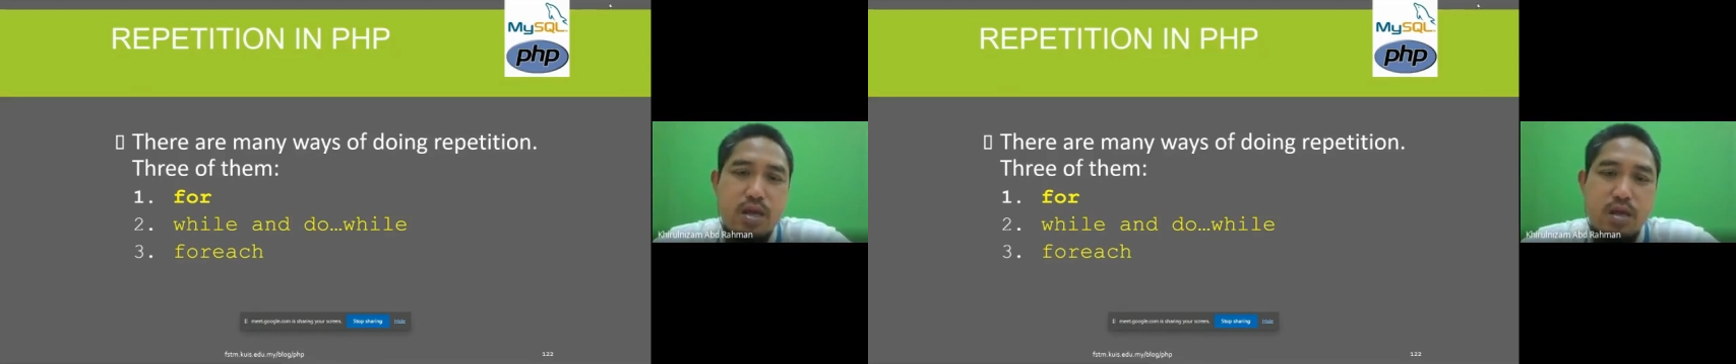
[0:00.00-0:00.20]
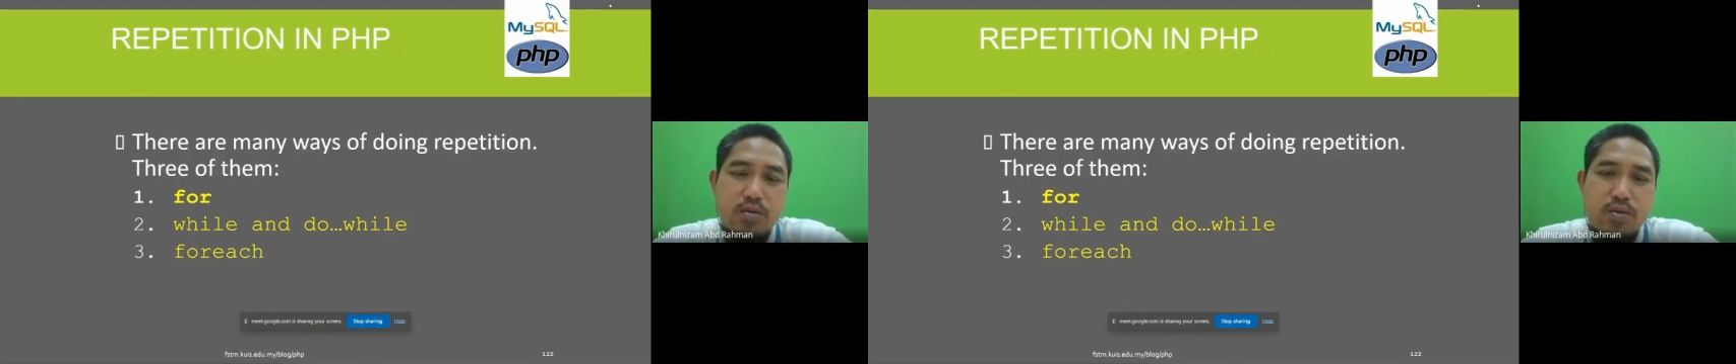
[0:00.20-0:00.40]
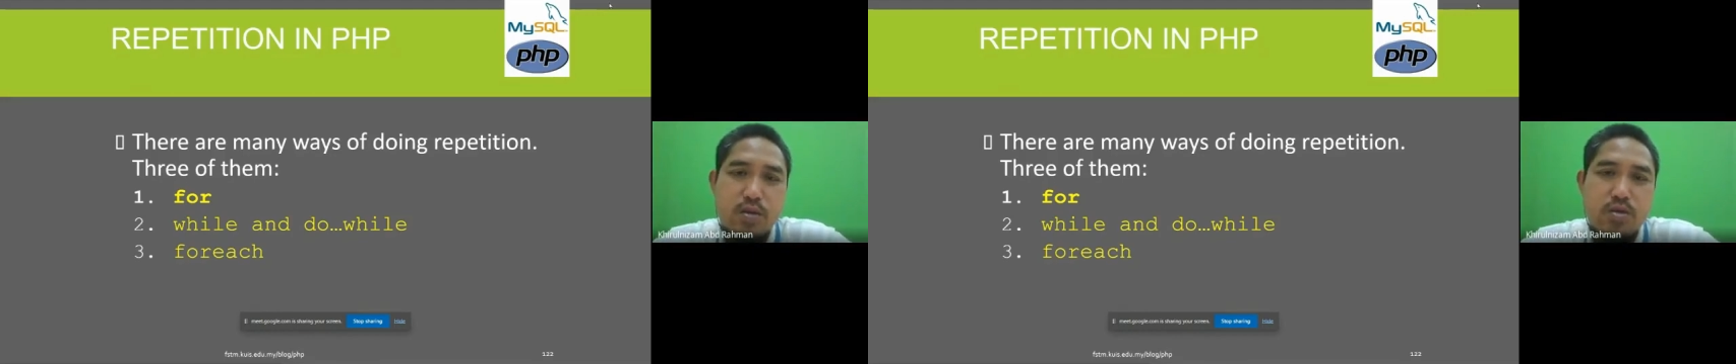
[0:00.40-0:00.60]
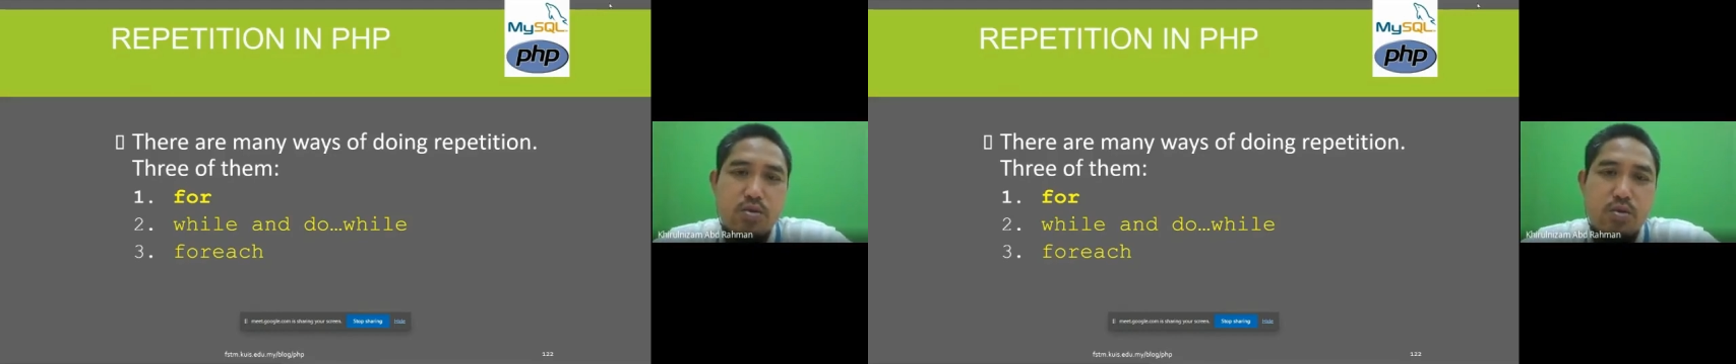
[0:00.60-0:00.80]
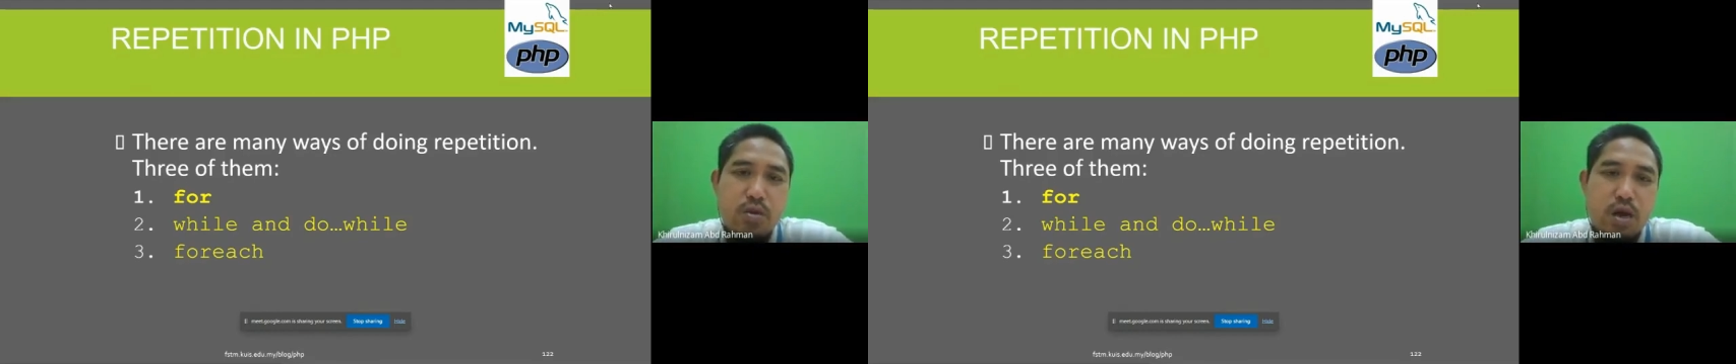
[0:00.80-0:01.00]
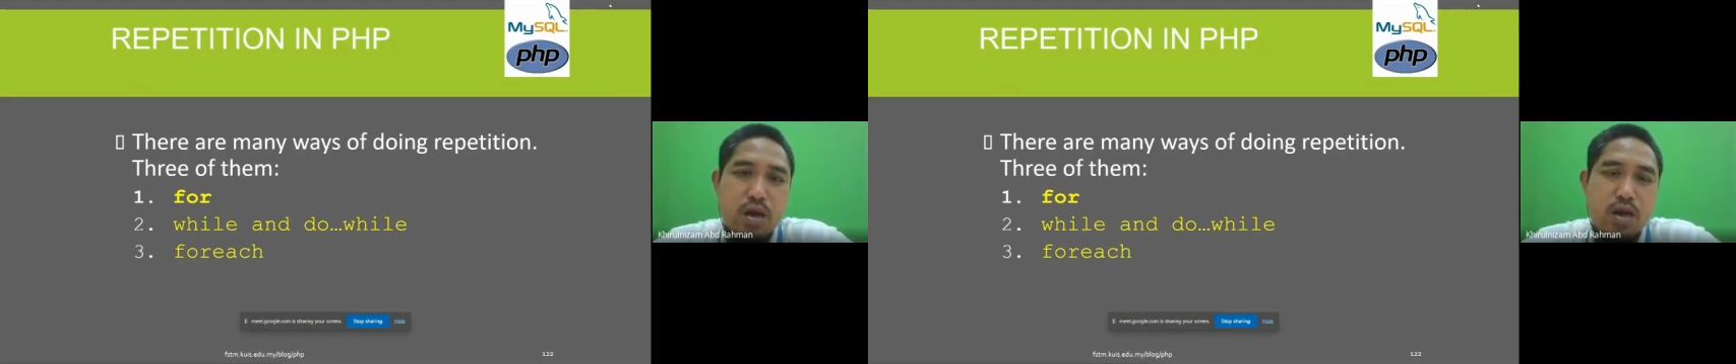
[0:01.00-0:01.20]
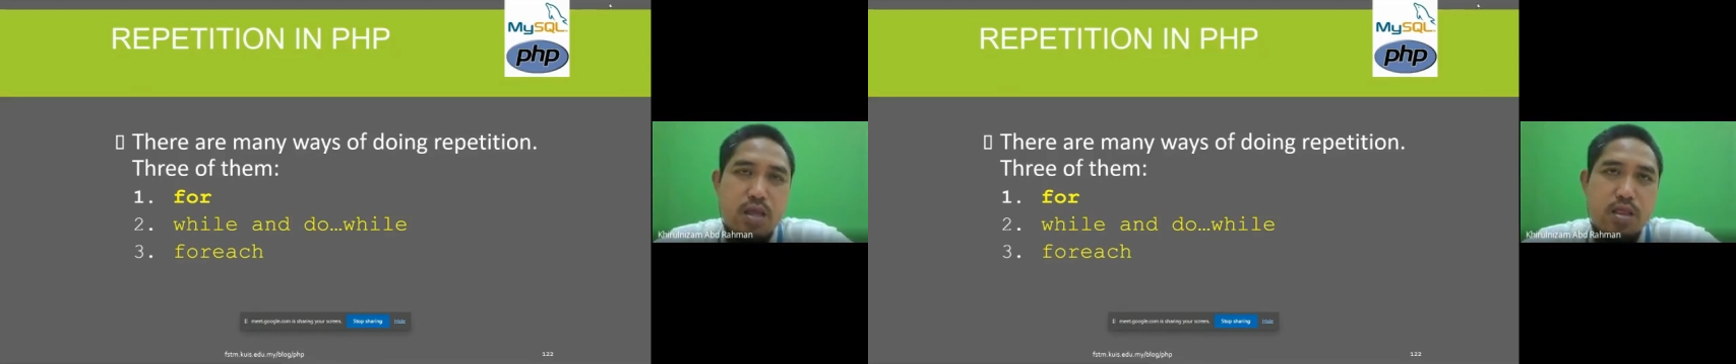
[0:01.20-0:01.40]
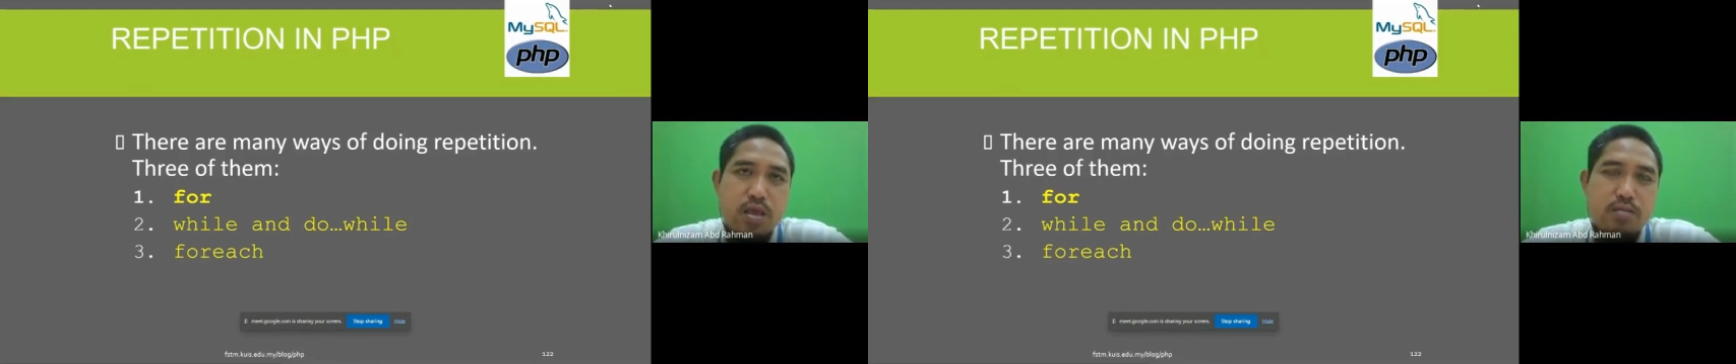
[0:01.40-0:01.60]
if you want to
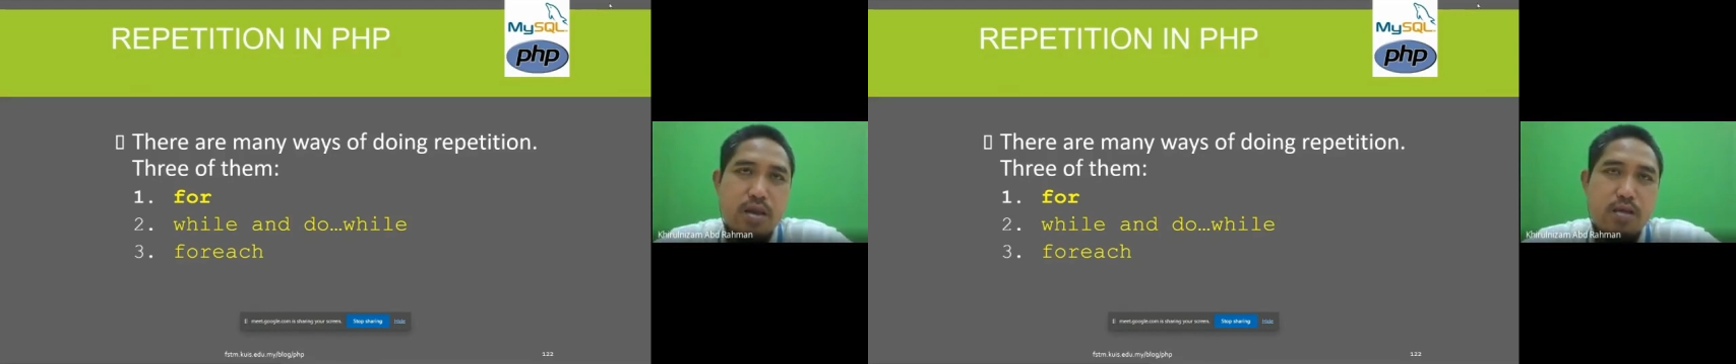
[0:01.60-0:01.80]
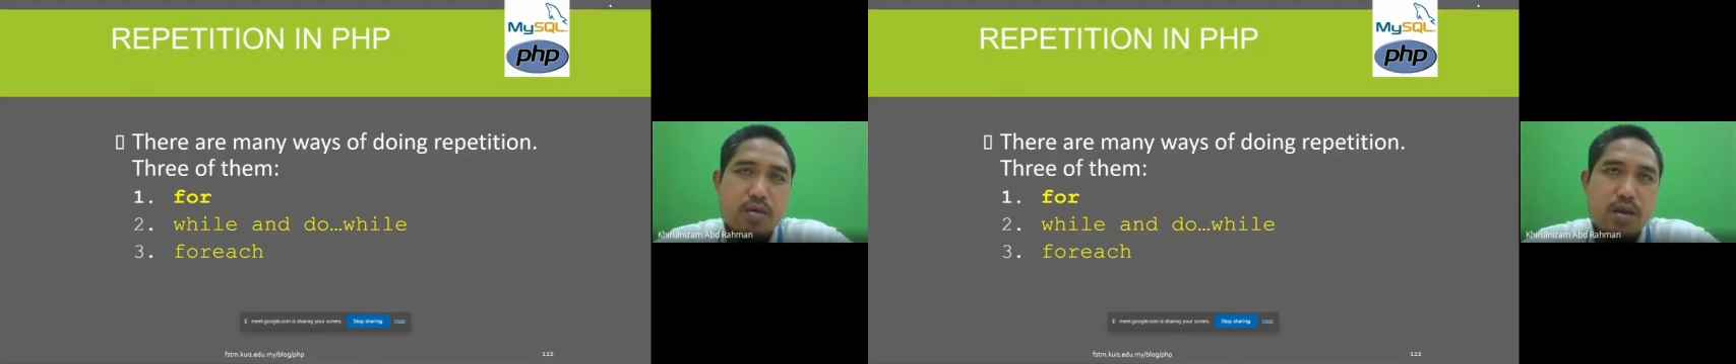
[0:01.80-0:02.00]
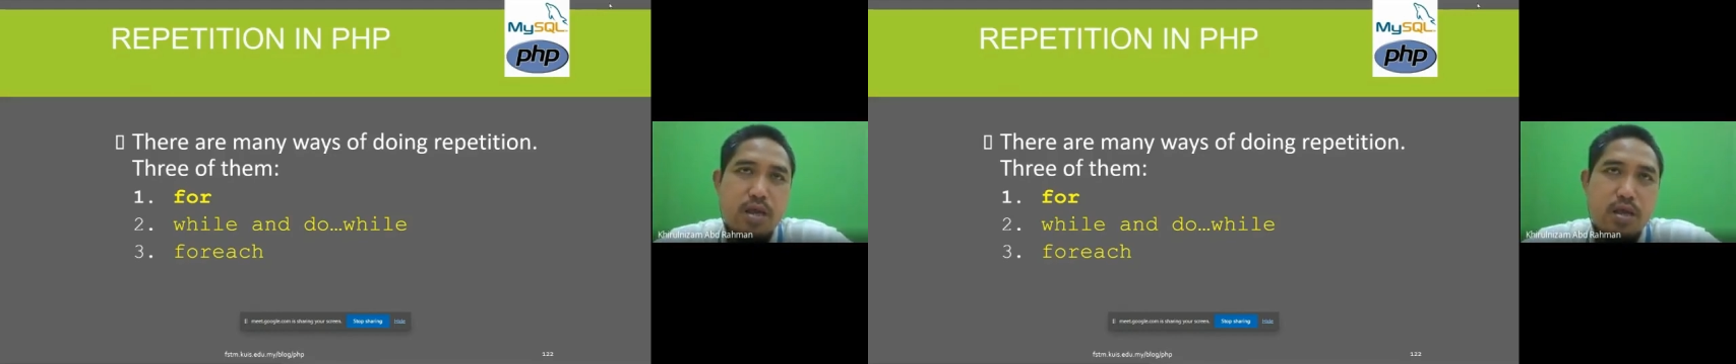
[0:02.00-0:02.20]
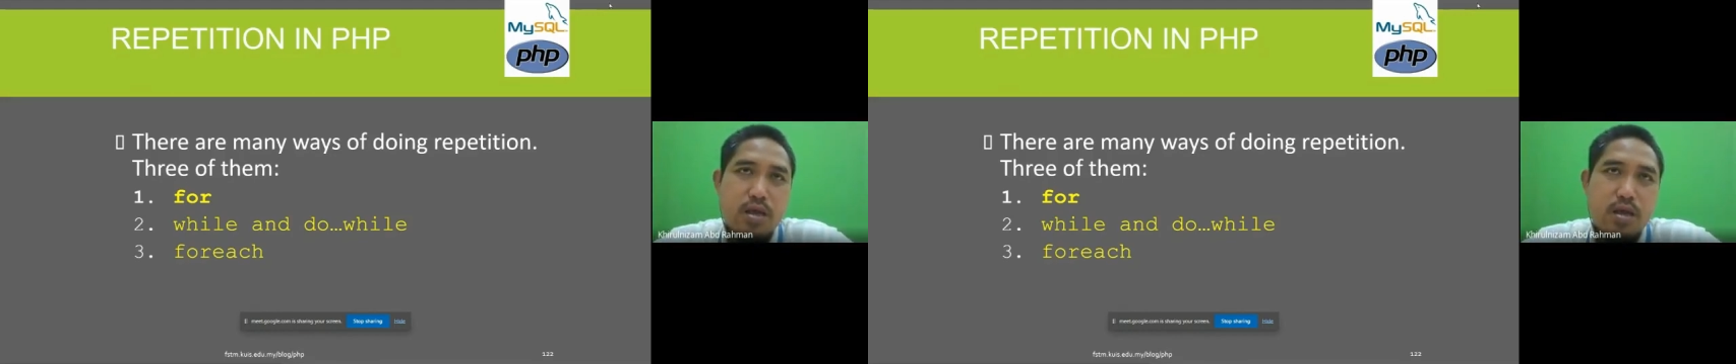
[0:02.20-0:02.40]
calculate them manually.